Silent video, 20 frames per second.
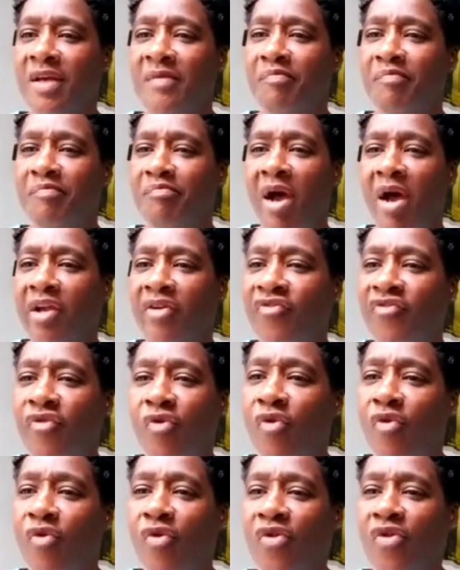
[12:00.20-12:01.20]

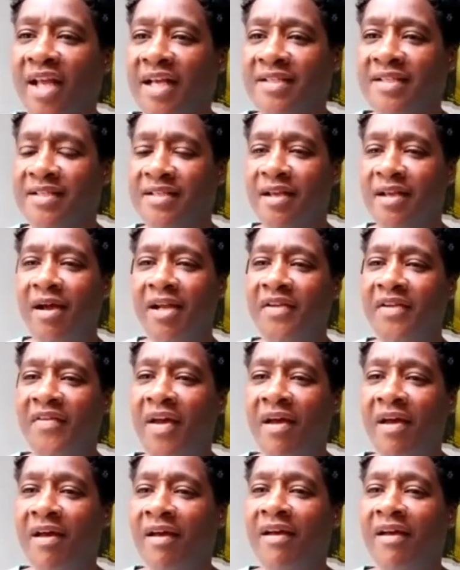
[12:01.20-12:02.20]
Myophore. That's kind of
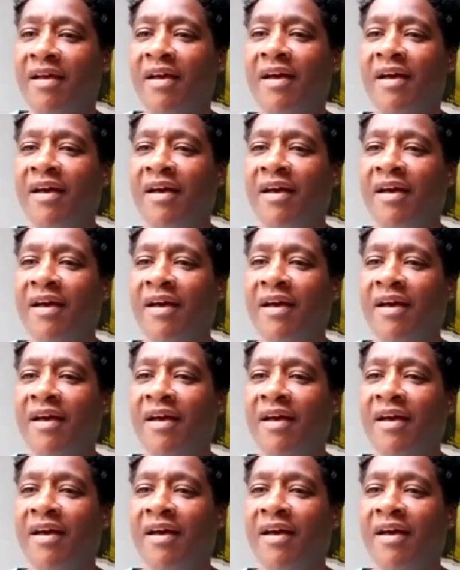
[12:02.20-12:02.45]
her